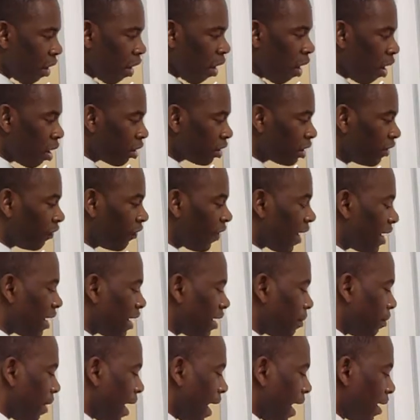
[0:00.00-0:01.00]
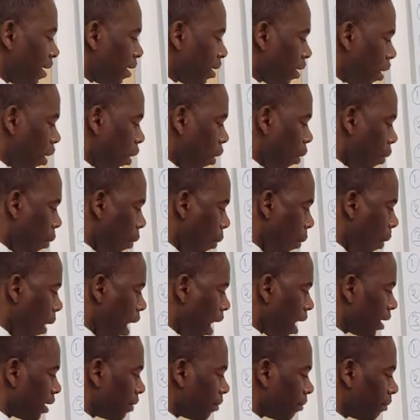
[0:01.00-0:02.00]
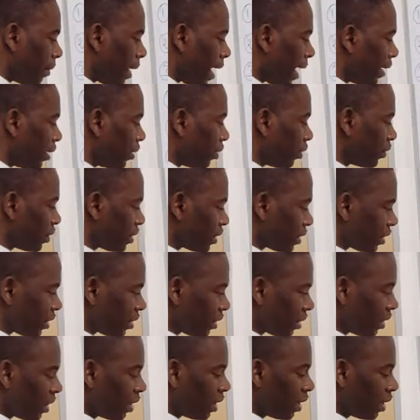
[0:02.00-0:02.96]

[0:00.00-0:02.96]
all divided by 1 minus